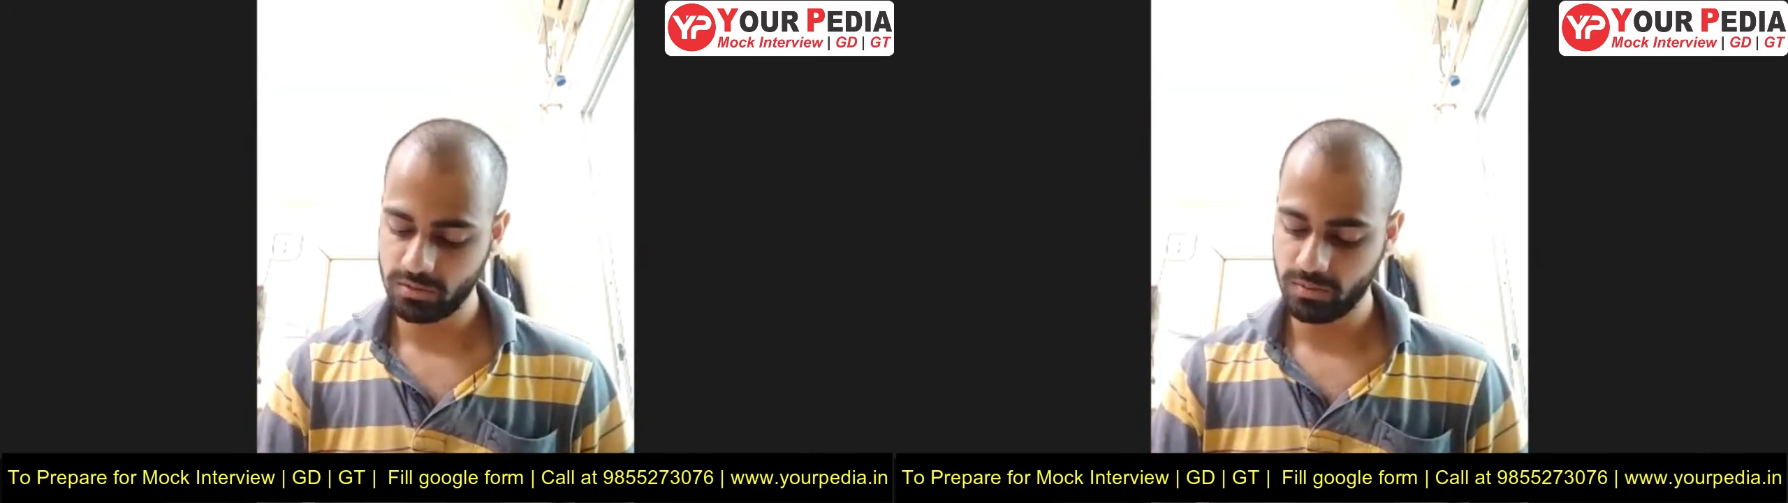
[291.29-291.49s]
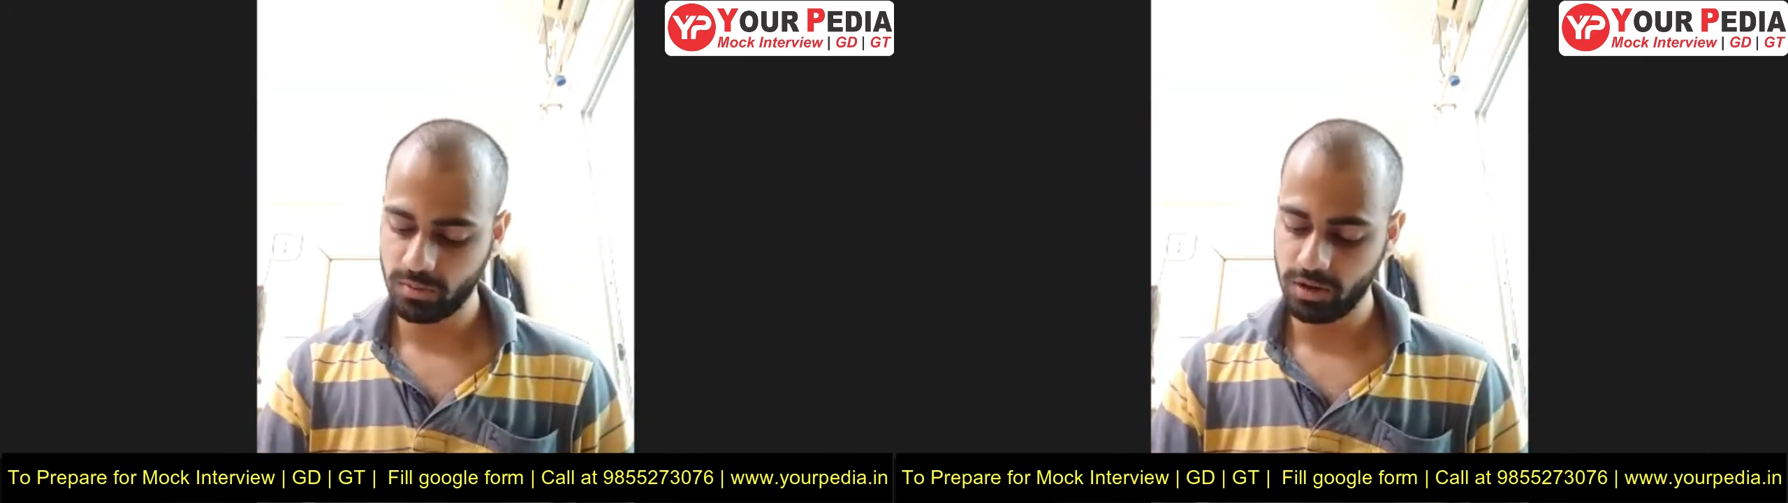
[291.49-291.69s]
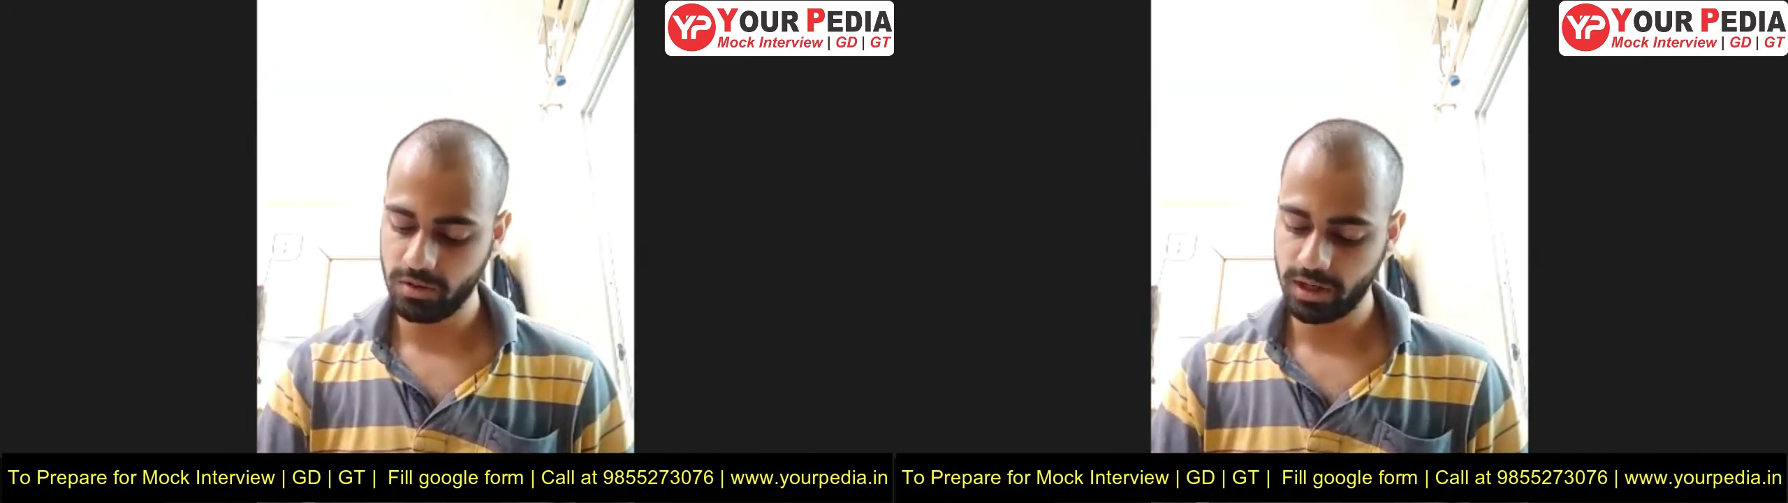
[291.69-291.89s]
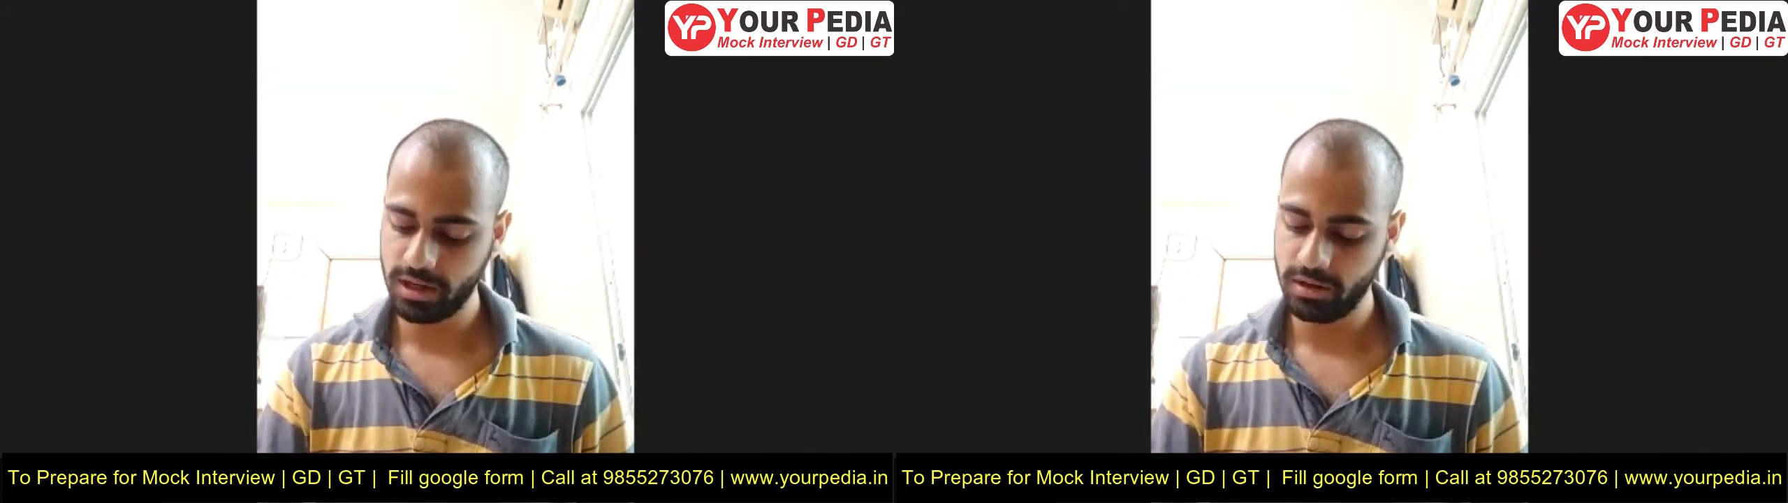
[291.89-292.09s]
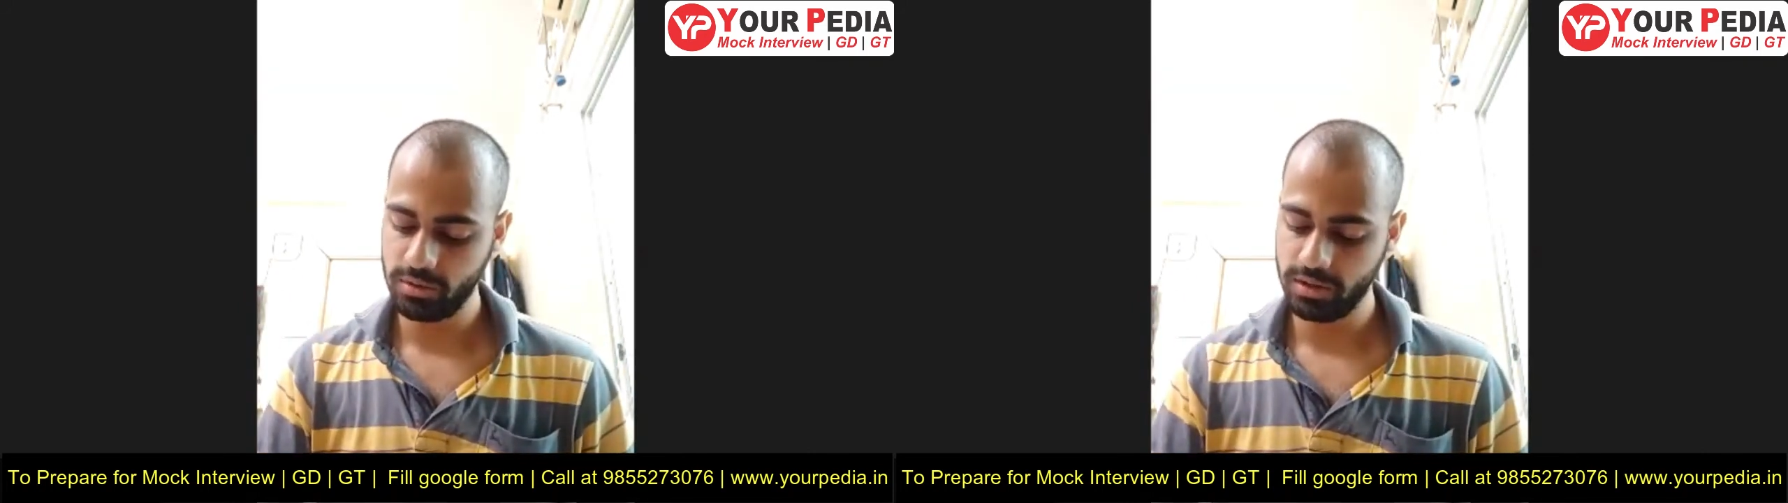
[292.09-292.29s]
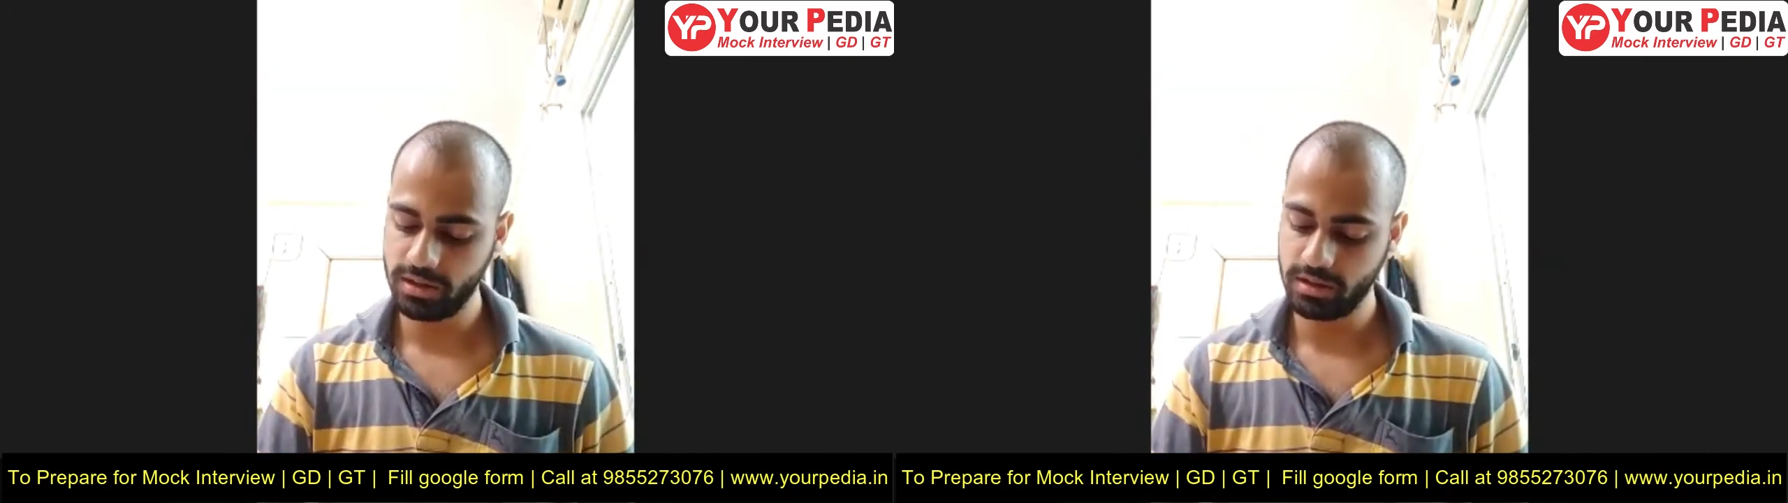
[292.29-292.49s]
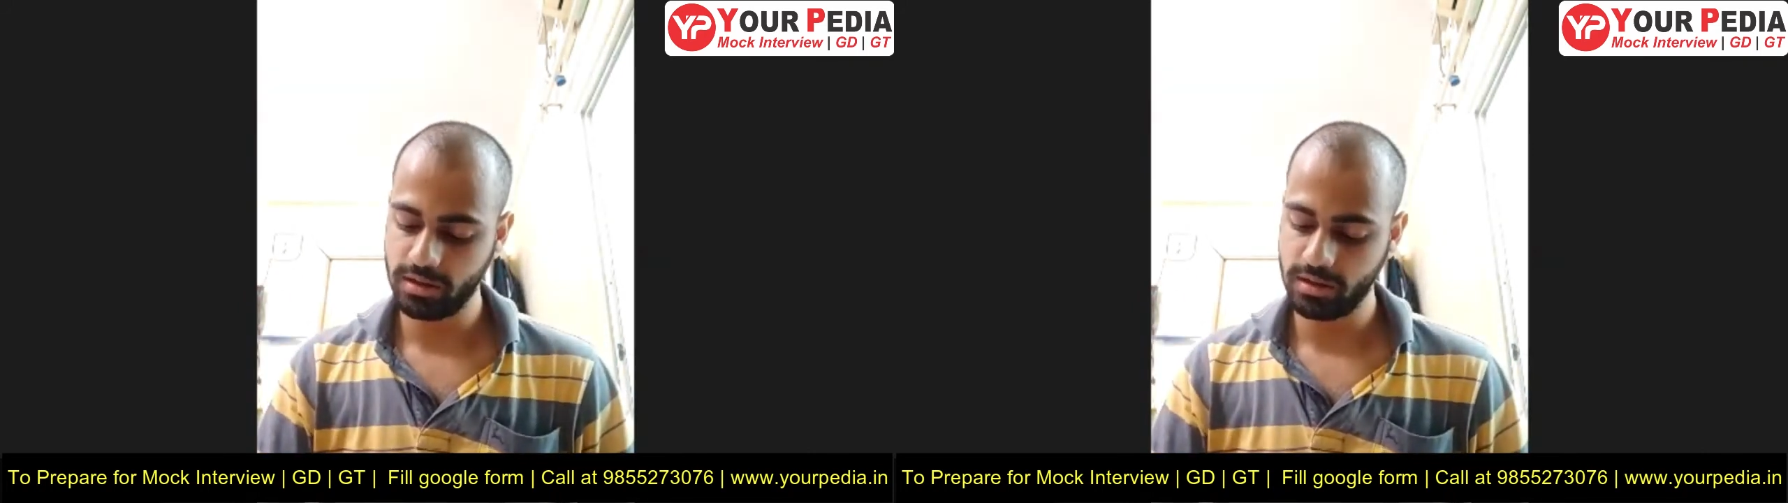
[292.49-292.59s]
1.5 into e